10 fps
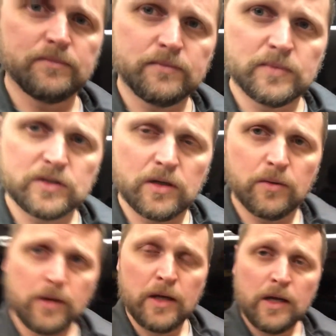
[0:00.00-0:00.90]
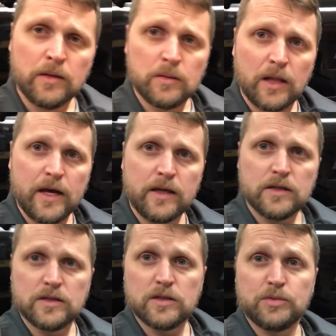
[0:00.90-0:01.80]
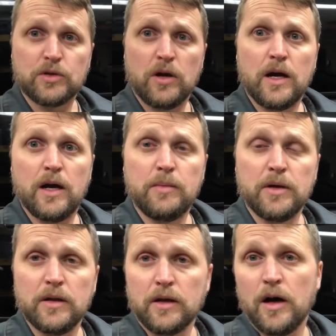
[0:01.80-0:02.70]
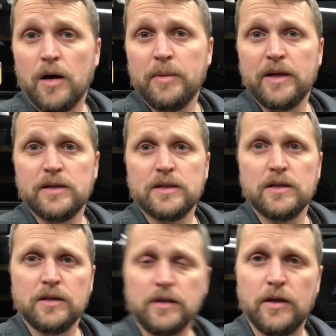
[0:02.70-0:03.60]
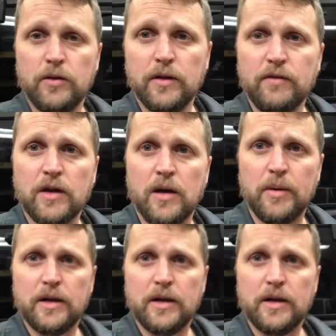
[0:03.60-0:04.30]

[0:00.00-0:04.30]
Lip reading: So like, subscribe, comment, you know, leave a comment.